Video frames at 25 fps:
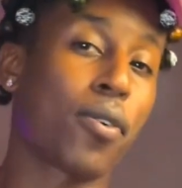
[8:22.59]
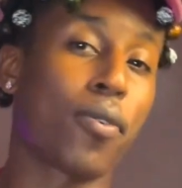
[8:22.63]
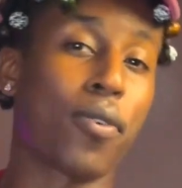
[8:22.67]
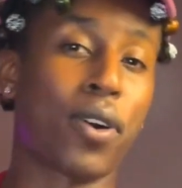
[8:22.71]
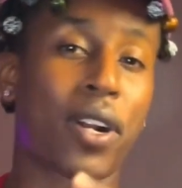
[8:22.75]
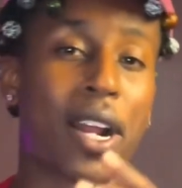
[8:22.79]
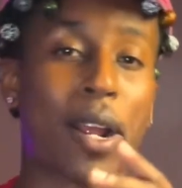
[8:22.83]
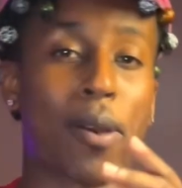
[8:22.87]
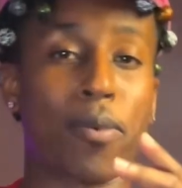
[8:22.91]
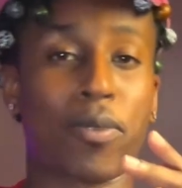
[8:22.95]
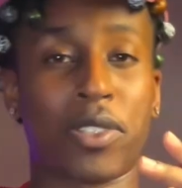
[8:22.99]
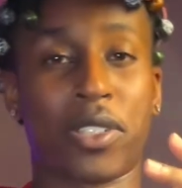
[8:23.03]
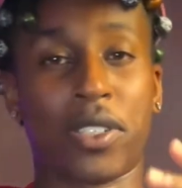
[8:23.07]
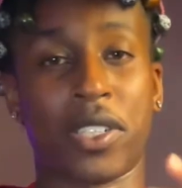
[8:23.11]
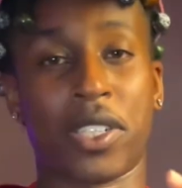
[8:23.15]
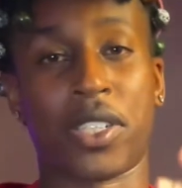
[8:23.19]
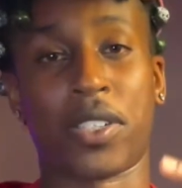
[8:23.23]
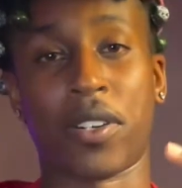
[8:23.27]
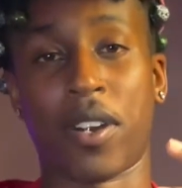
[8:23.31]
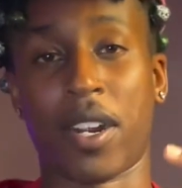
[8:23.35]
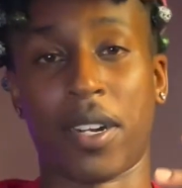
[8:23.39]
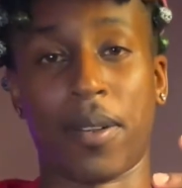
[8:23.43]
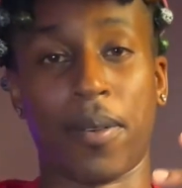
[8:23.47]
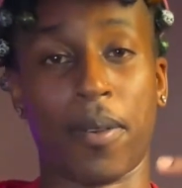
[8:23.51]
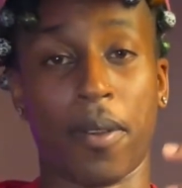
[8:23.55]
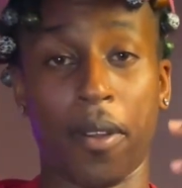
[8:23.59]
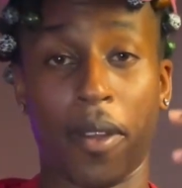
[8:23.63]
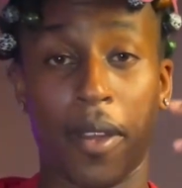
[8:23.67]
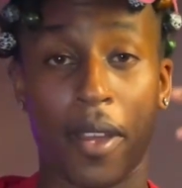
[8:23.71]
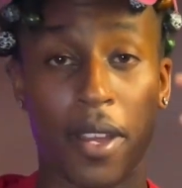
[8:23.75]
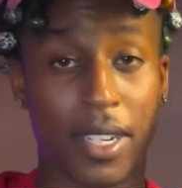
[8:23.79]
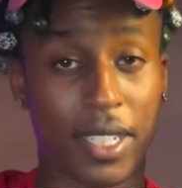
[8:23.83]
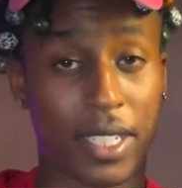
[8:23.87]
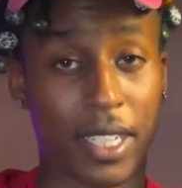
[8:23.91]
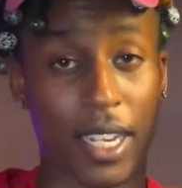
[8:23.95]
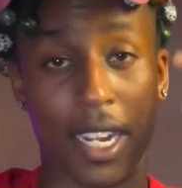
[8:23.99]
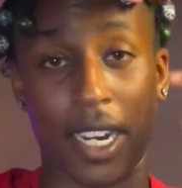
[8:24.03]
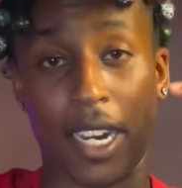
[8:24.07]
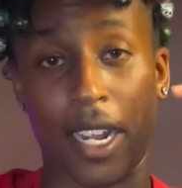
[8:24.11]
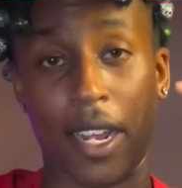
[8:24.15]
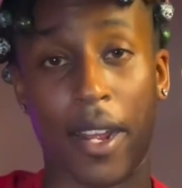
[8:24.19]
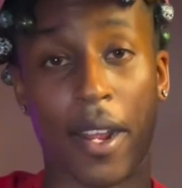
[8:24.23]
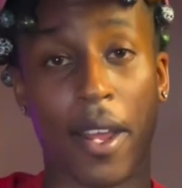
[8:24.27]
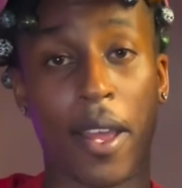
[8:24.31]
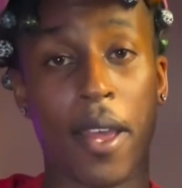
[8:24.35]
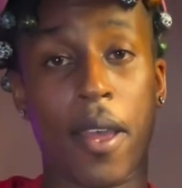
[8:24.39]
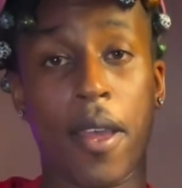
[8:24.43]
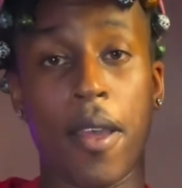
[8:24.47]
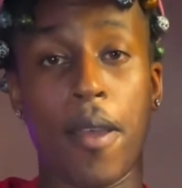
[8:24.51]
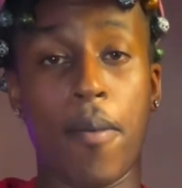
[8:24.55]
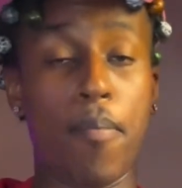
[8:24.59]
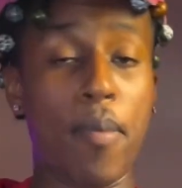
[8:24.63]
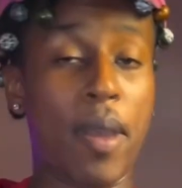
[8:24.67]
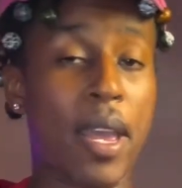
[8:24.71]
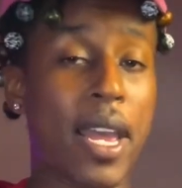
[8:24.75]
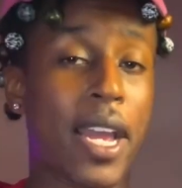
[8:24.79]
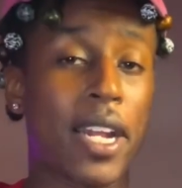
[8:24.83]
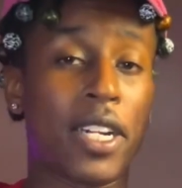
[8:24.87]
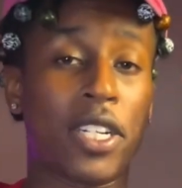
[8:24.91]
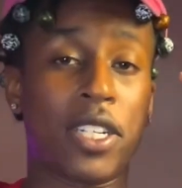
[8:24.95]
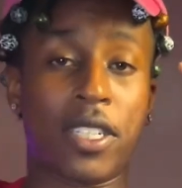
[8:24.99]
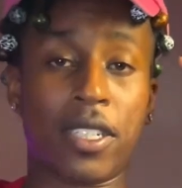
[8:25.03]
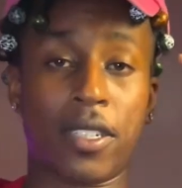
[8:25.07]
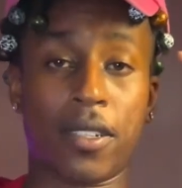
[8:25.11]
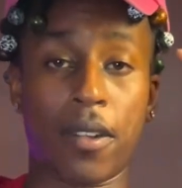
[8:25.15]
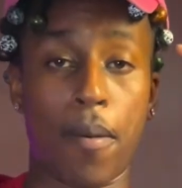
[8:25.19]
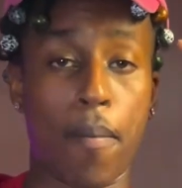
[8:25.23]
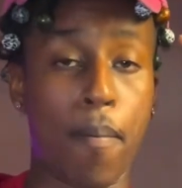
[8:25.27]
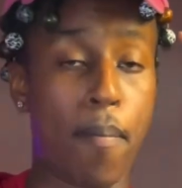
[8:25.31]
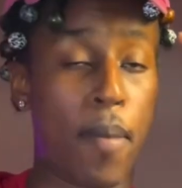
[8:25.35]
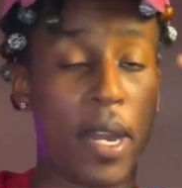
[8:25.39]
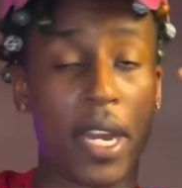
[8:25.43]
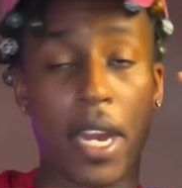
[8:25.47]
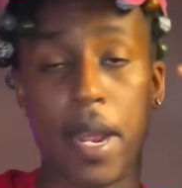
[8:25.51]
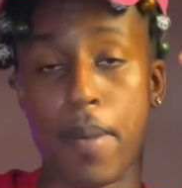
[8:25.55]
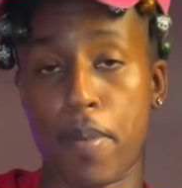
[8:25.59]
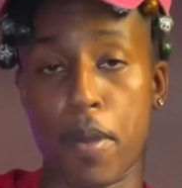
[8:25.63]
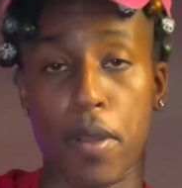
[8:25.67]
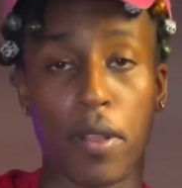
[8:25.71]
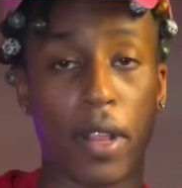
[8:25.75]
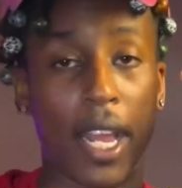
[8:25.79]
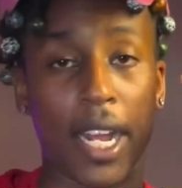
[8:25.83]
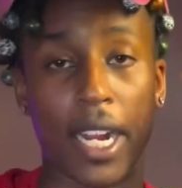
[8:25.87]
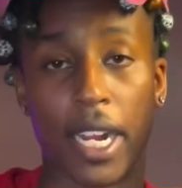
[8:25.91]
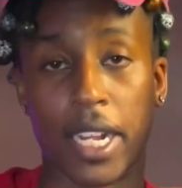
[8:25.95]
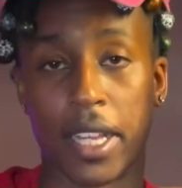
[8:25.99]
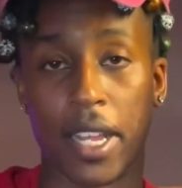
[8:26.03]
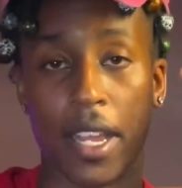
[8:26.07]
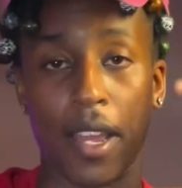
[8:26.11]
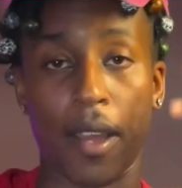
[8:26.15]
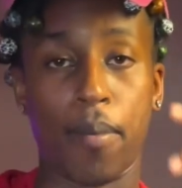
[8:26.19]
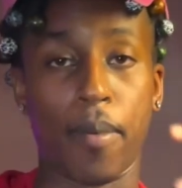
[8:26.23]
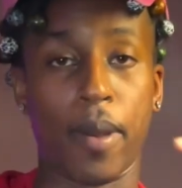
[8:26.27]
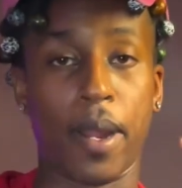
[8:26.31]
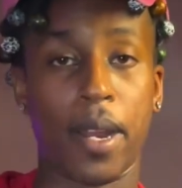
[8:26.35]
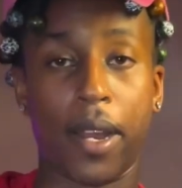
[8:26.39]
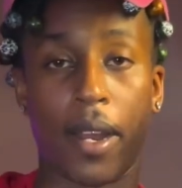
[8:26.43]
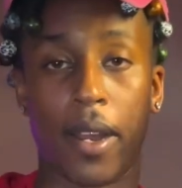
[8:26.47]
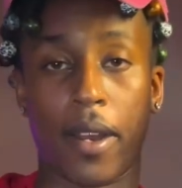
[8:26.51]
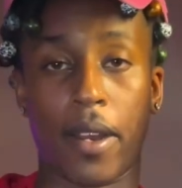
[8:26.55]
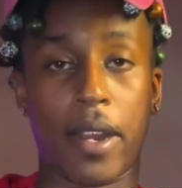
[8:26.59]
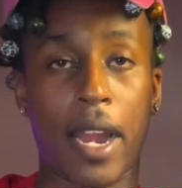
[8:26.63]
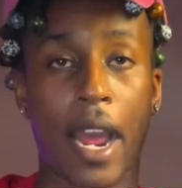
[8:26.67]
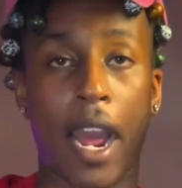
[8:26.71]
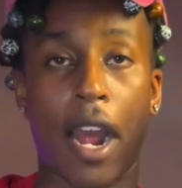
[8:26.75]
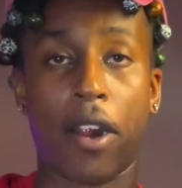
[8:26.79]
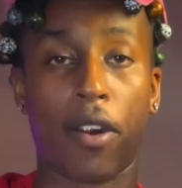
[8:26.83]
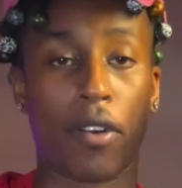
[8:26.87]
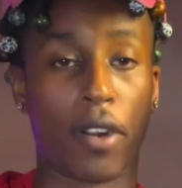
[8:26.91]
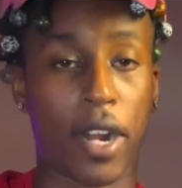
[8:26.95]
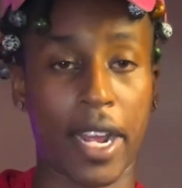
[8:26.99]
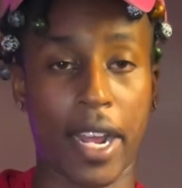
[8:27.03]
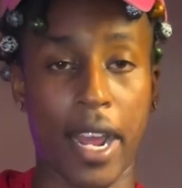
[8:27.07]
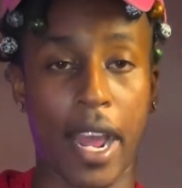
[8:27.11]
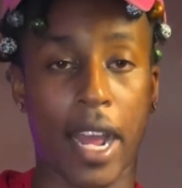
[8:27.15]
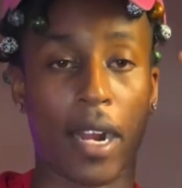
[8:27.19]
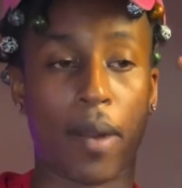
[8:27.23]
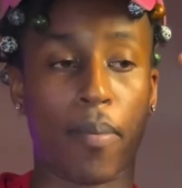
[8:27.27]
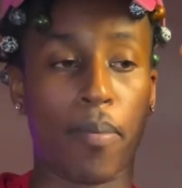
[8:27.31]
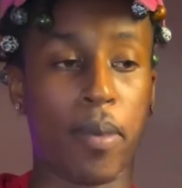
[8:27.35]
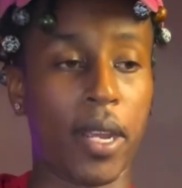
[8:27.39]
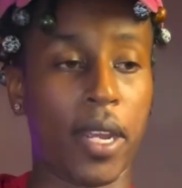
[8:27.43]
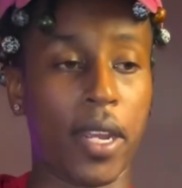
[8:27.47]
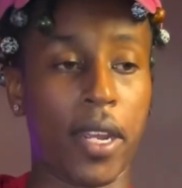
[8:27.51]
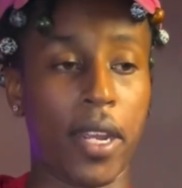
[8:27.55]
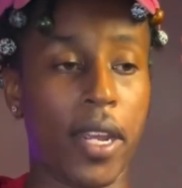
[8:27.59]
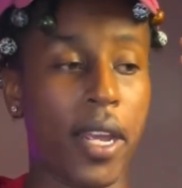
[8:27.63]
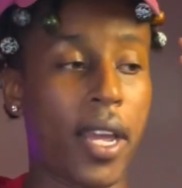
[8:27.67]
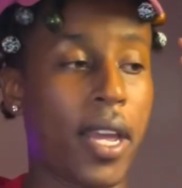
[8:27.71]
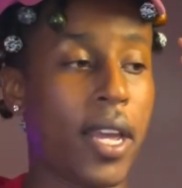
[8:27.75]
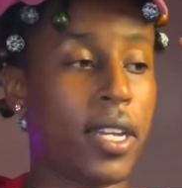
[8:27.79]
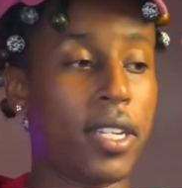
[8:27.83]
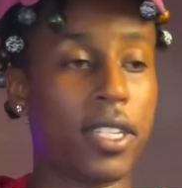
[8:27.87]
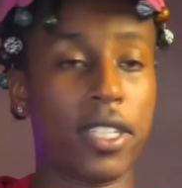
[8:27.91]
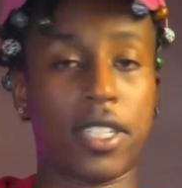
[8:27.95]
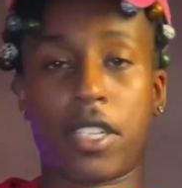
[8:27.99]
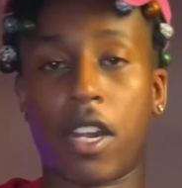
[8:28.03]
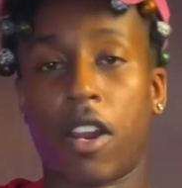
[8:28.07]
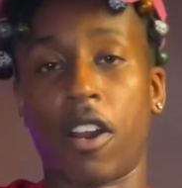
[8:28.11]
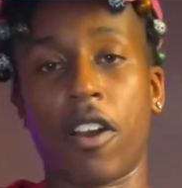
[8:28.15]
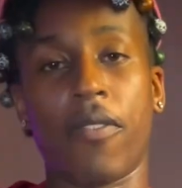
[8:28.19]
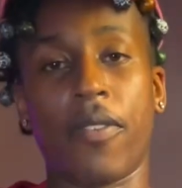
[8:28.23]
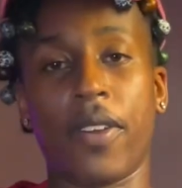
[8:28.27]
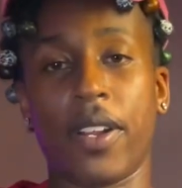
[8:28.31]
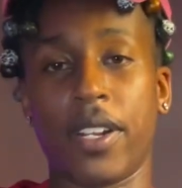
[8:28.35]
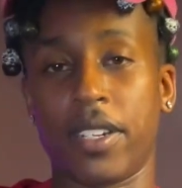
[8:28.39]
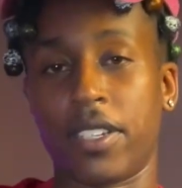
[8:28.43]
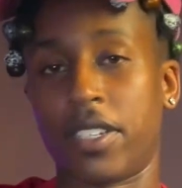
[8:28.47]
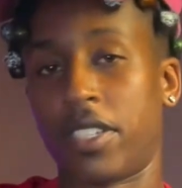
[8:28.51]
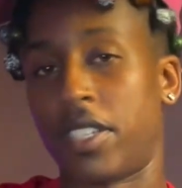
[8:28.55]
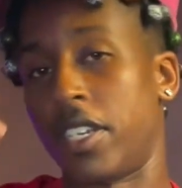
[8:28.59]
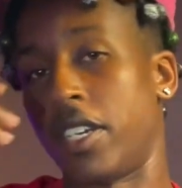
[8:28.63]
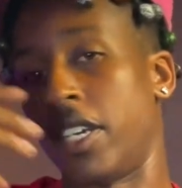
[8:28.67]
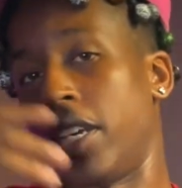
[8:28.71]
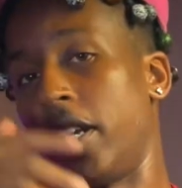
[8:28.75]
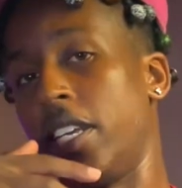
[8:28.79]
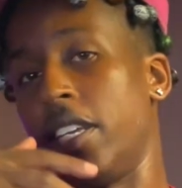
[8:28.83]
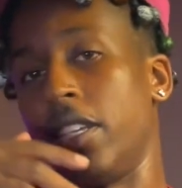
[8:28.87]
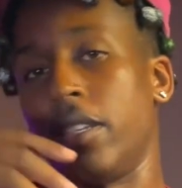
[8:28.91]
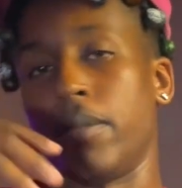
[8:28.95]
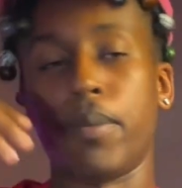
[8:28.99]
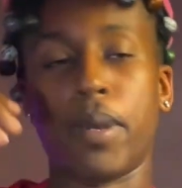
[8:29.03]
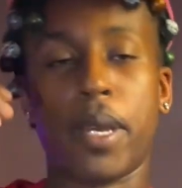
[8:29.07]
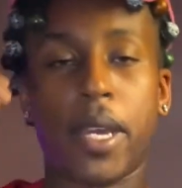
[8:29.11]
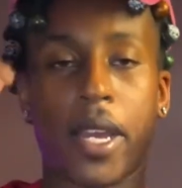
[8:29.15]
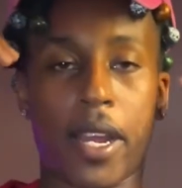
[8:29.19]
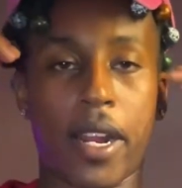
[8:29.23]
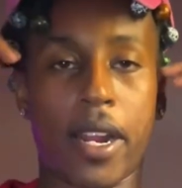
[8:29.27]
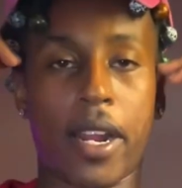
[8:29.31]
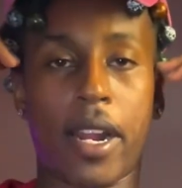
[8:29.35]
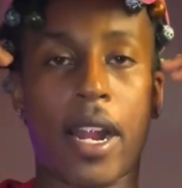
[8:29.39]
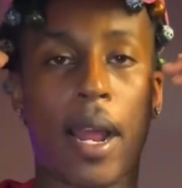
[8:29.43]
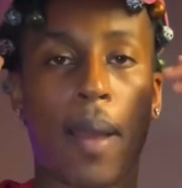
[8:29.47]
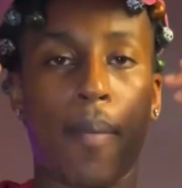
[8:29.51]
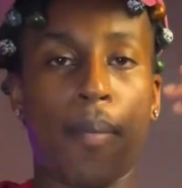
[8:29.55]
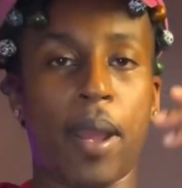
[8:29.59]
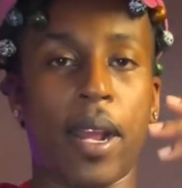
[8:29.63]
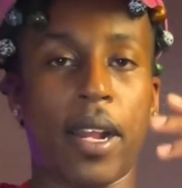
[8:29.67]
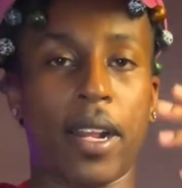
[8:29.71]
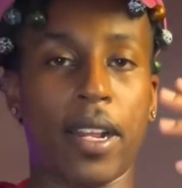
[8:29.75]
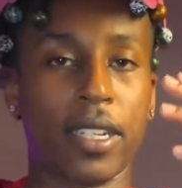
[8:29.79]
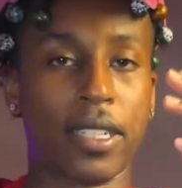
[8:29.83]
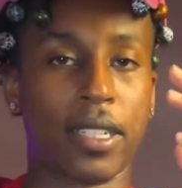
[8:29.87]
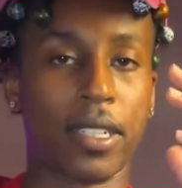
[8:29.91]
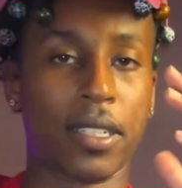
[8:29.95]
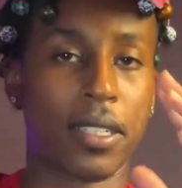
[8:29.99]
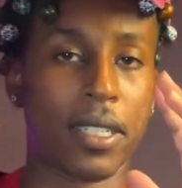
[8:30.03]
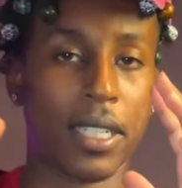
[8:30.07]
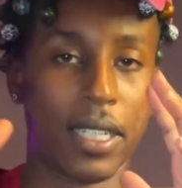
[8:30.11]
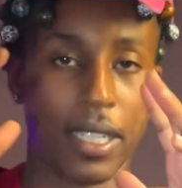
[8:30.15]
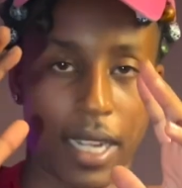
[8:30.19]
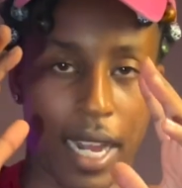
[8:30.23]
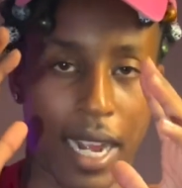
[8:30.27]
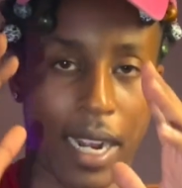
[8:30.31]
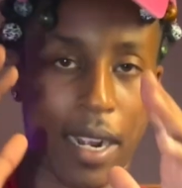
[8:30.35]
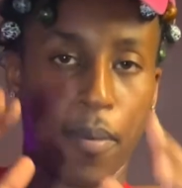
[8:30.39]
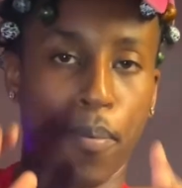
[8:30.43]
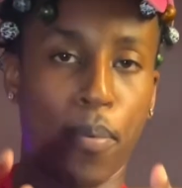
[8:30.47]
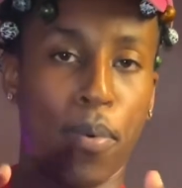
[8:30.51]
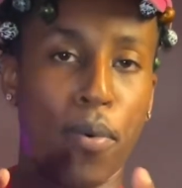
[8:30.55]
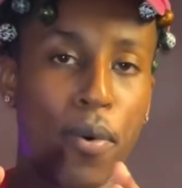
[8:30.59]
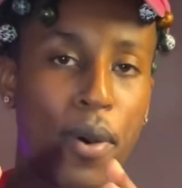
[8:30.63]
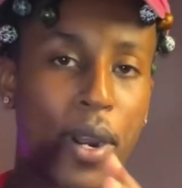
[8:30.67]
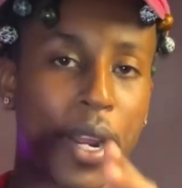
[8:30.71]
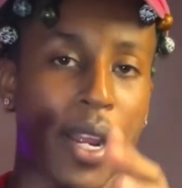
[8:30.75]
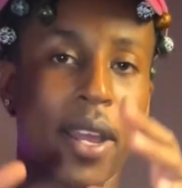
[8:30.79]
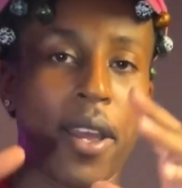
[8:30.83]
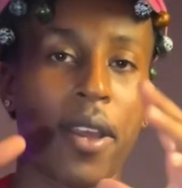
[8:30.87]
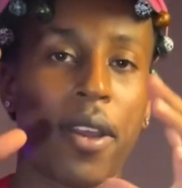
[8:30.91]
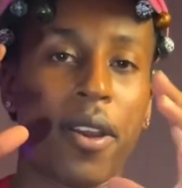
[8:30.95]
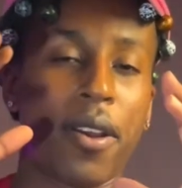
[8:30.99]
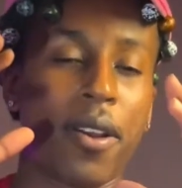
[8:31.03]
or they was just trying to say that men just manipulated them and now they got to be servants to these men. And I mean, this is like a point.